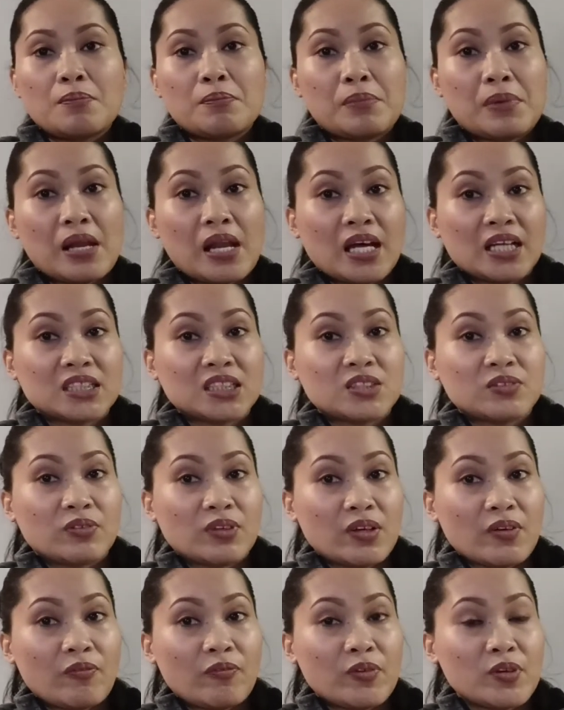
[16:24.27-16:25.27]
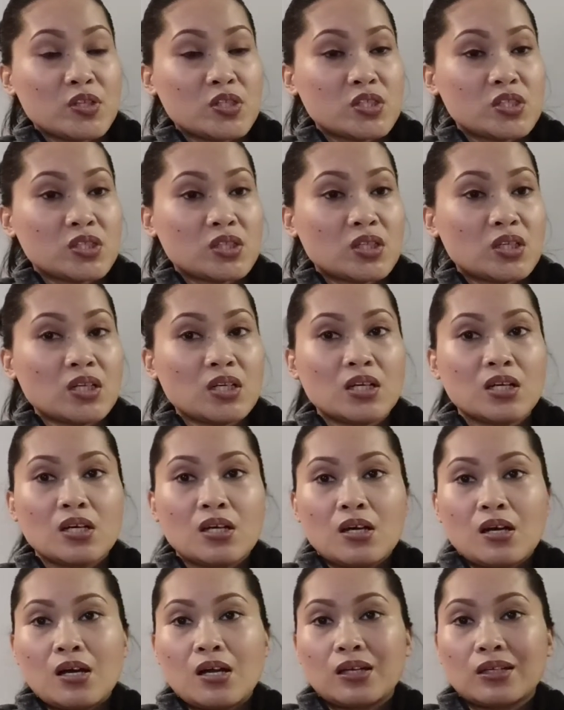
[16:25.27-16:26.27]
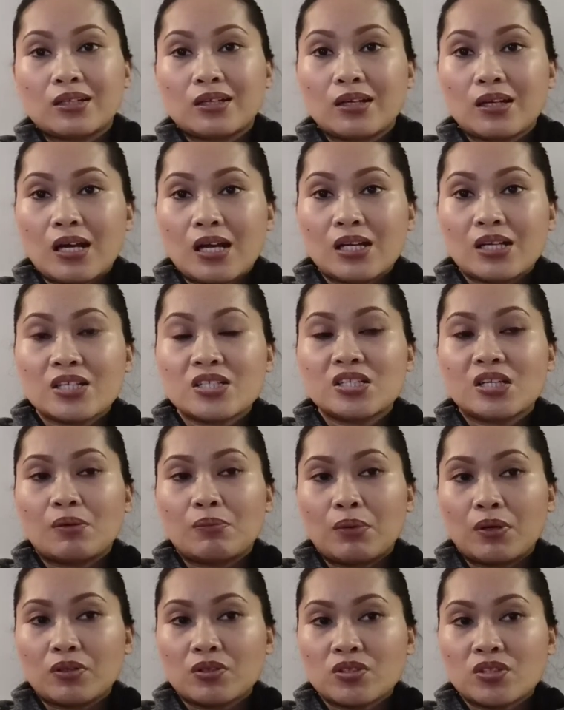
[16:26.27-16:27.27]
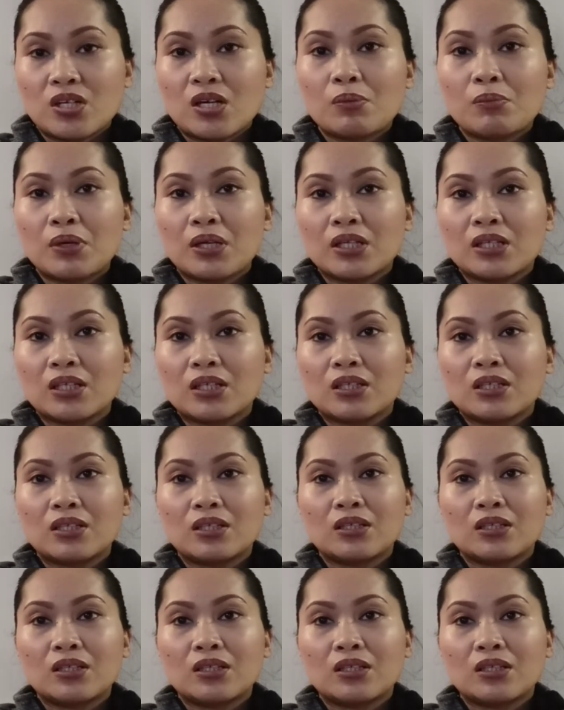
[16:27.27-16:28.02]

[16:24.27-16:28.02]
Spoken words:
plans for the future, and knowledge about Germany.